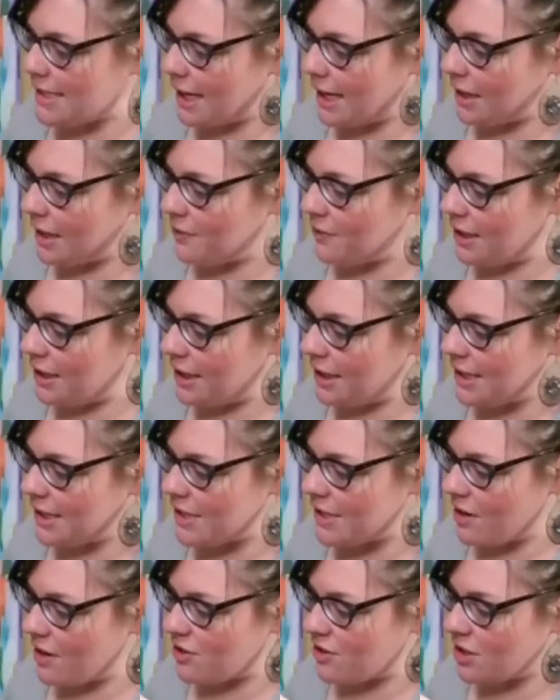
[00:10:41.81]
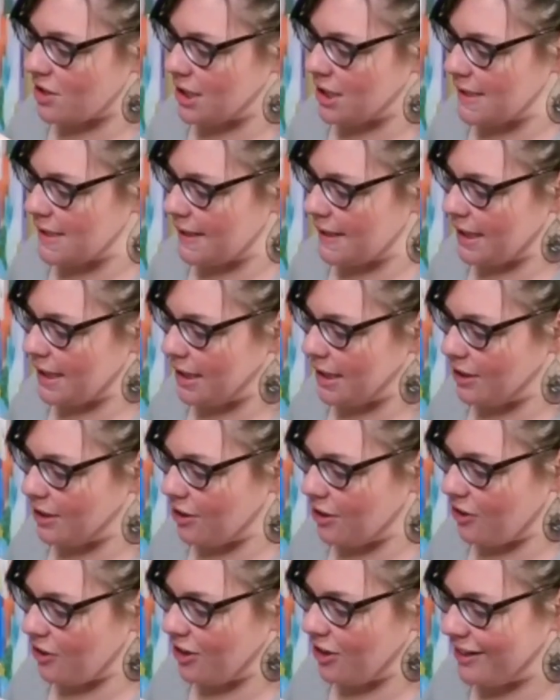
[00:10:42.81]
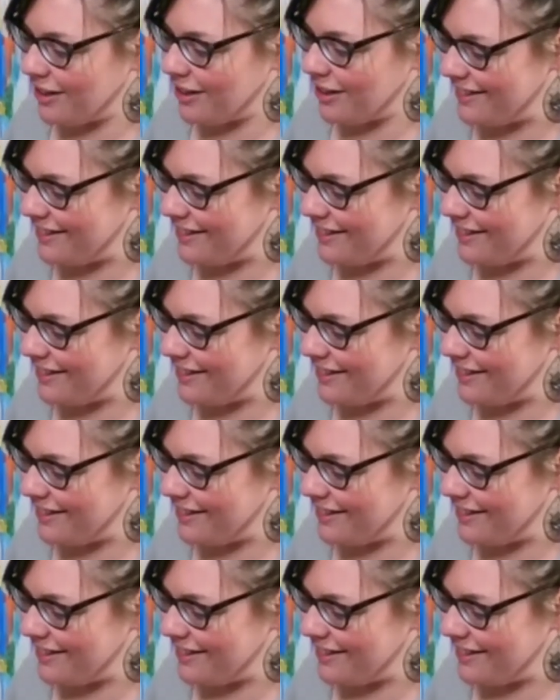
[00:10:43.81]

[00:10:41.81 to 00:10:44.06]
I can read the instructions. Thank you.